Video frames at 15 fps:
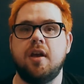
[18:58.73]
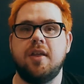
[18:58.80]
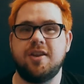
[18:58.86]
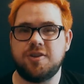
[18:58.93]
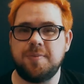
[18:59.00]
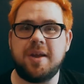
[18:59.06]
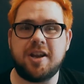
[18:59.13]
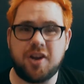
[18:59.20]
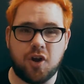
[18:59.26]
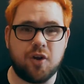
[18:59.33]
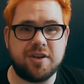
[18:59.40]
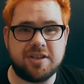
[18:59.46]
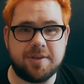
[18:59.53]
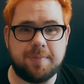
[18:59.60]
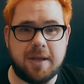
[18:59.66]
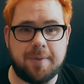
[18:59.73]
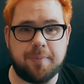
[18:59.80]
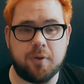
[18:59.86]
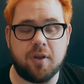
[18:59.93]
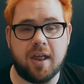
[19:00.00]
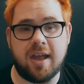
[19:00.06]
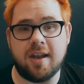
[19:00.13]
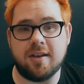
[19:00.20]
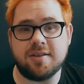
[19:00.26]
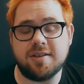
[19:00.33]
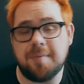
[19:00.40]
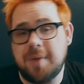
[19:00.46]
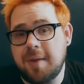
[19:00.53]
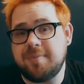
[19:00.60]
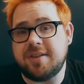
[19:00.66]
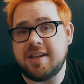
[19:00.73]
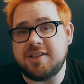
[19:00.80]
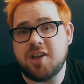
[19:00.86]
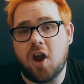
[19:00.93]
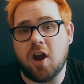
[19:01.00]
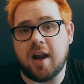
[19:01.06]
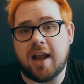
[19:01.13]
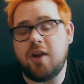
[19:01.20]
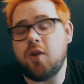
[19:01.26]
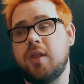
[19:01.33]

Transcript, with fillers: Should be encouraging people. And sometimes that's hard.